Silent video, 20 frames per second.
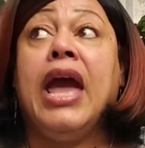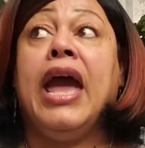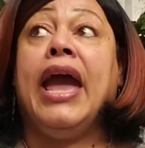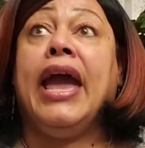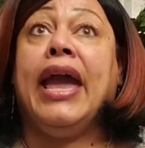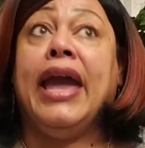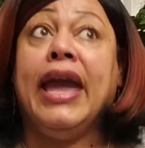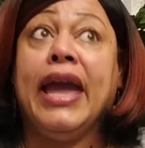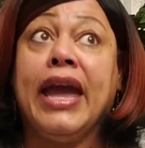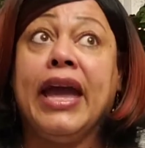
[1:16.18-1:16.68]

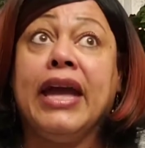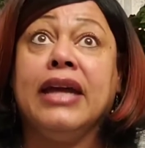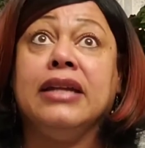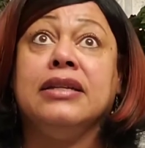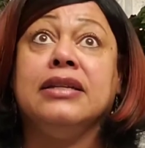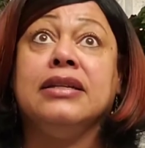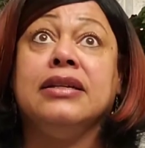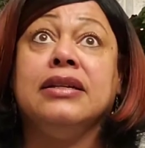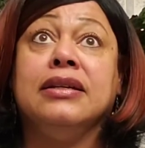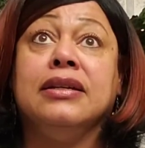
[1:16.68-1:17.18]

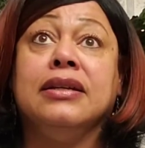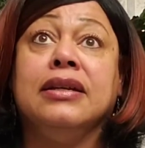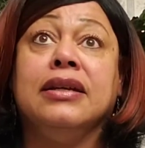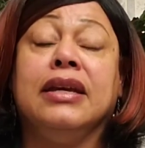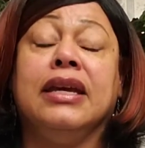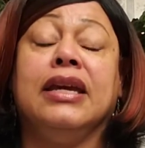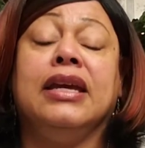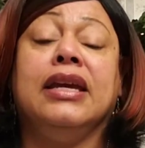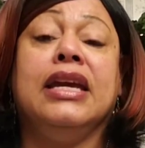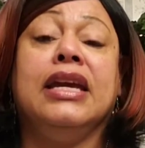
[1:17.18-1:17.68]
And
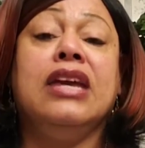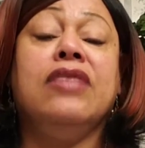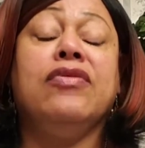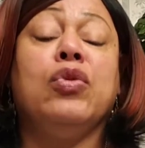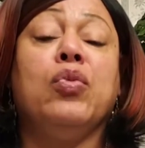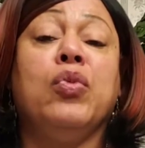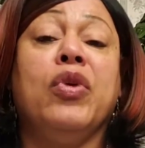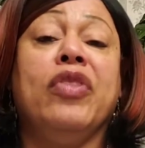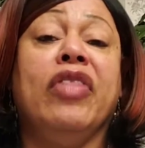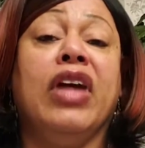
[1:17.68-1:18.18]

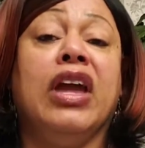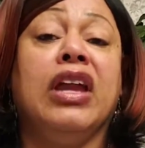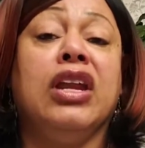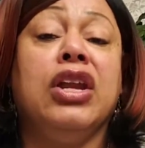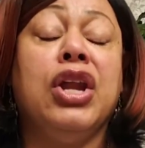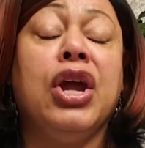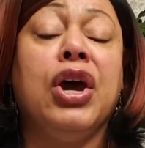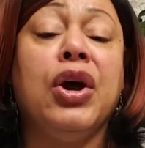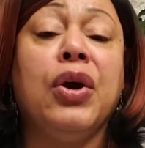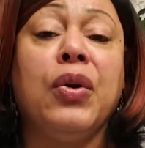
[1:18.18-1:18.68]
even when they
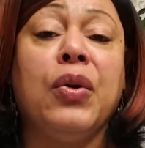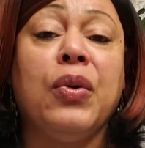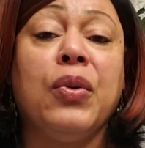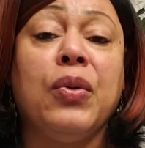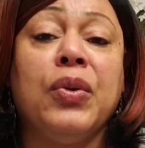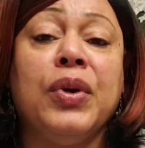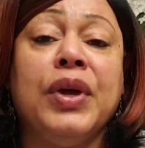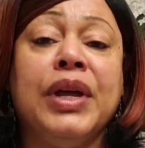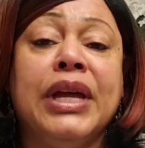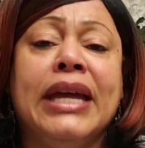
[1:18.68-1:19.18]

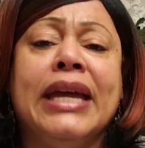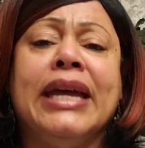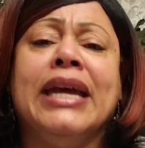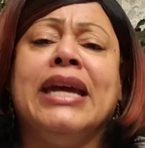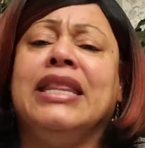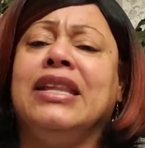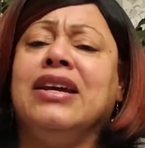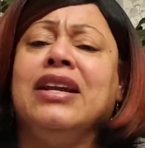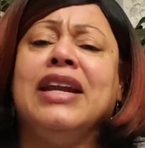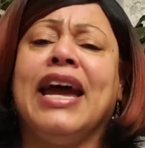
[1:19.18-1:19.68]
know,
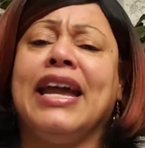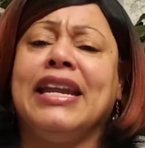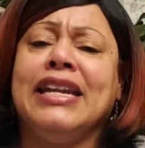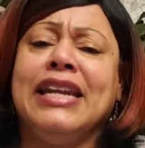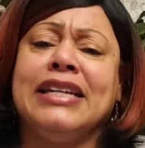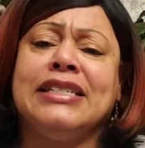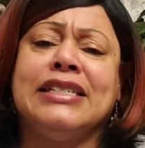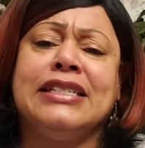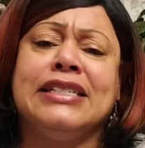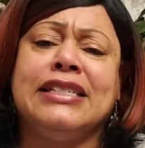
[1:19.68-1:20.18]
they're not
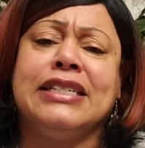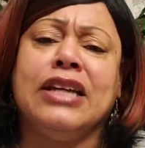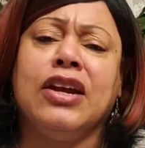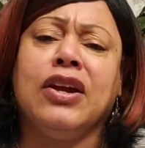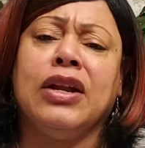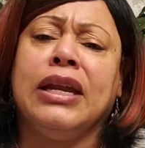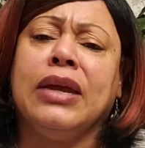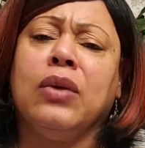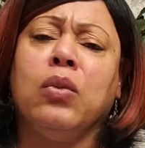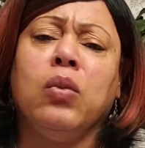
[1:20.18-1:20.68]

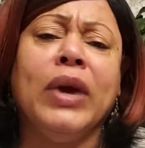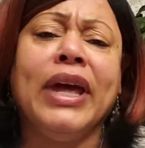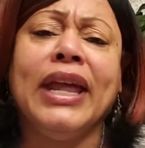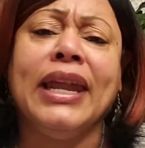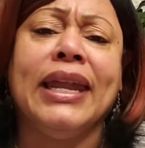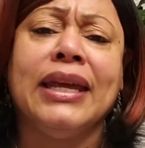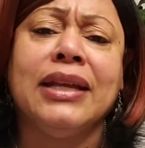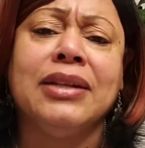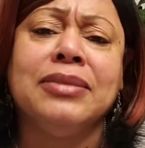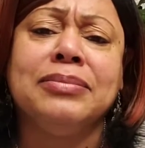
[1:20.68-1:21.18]
necessarily
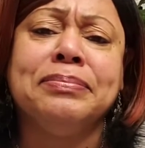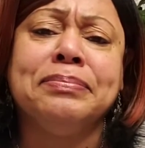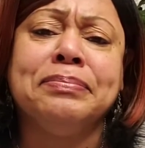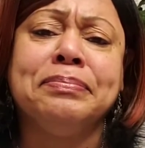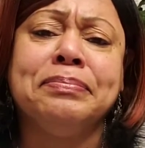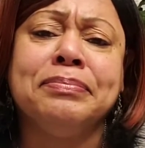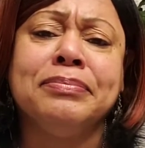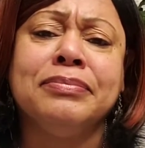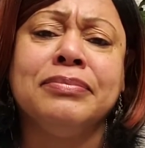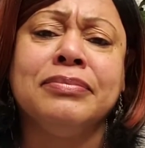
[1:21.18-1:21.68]
willing
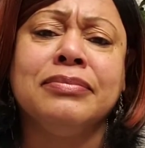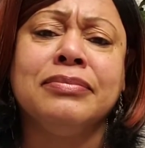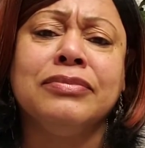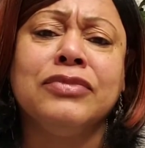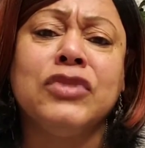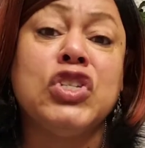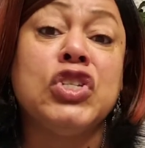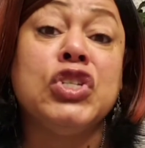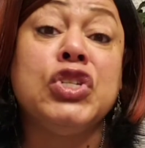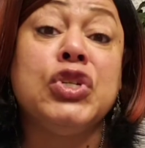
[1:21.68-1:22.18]

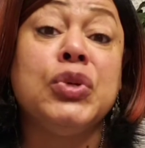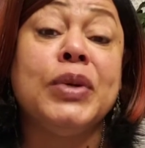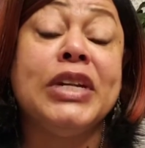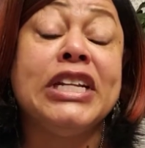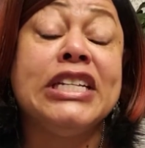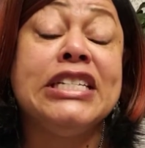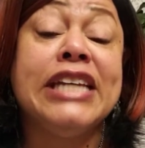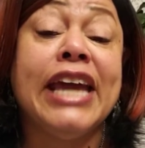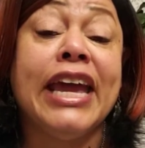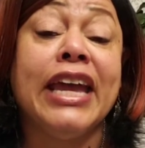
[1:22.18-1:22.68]
to do what
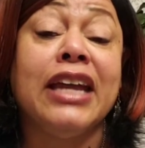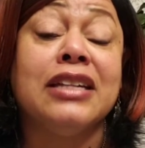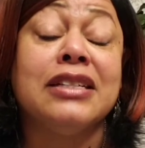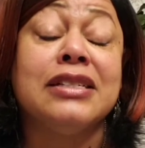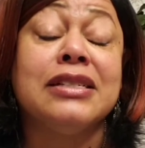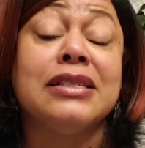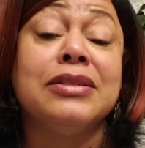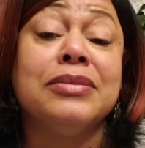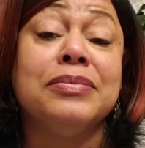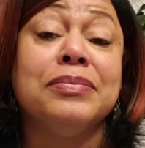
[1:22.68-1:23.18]
it
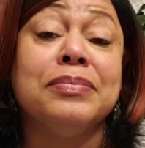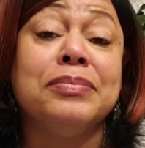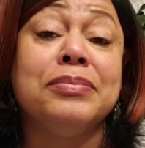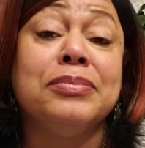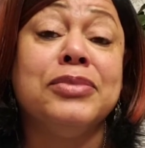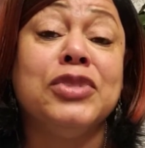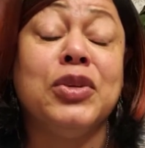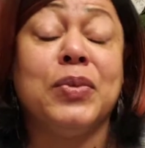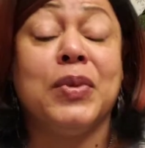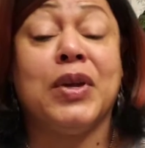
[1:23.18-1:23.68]
takes
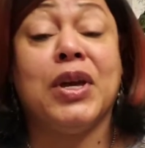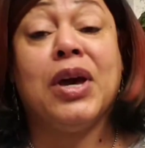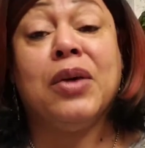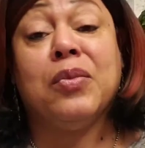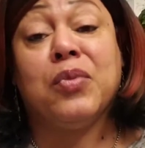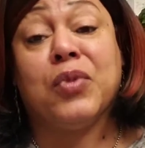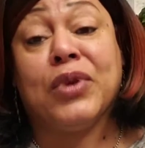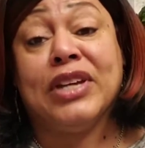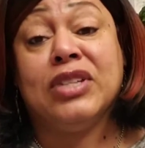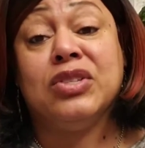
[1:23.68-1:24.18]
to
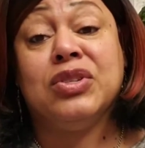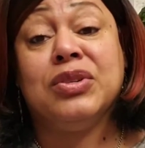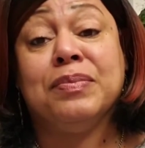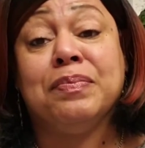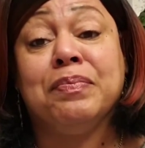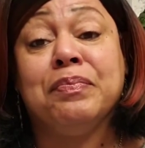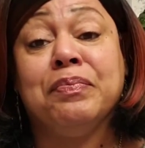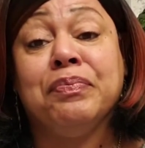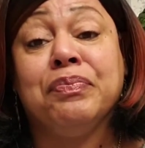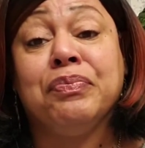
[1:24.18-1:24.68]
become rich.
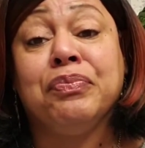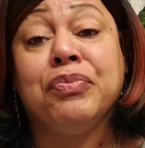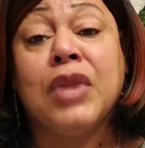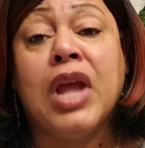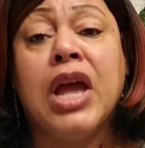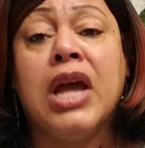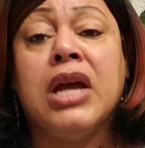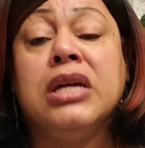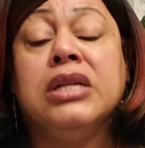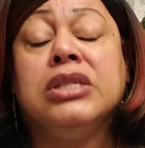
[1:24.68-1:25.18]

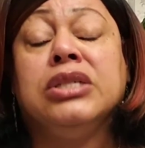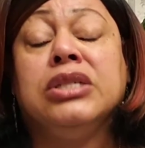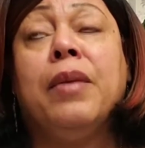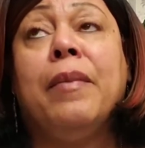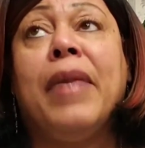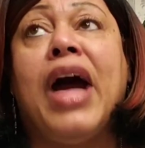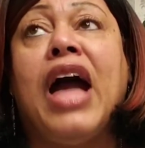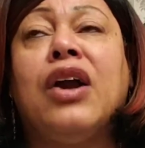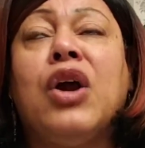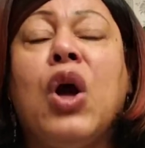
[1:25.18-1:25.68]
So
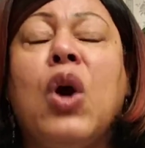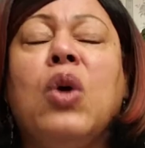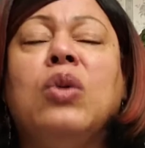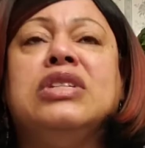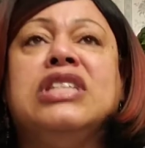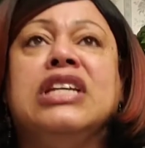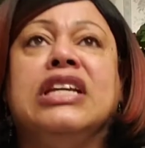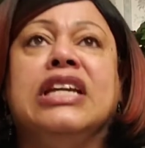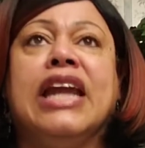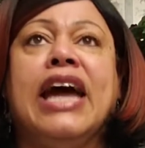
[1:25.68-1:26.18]
my goal
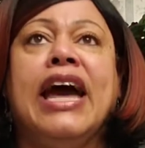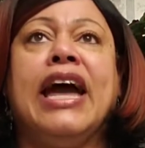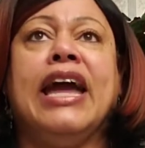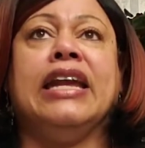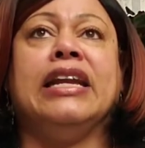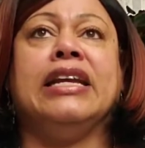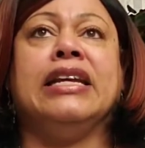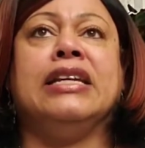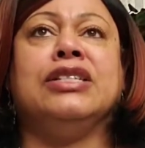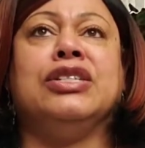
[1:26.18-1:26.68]

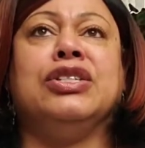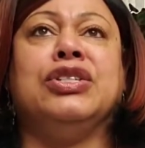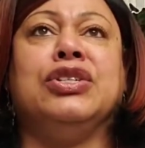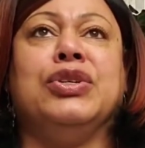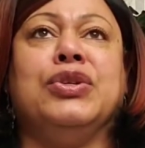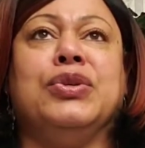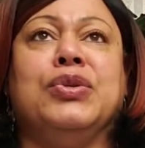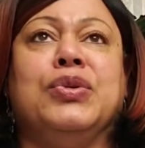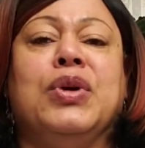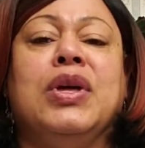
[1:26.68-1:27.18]
tonight is
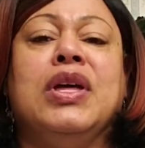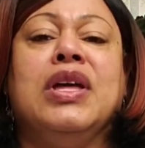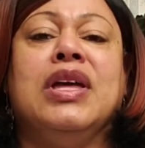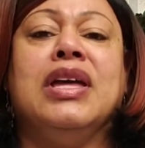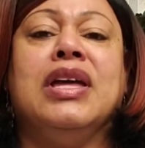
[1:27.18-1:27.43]
to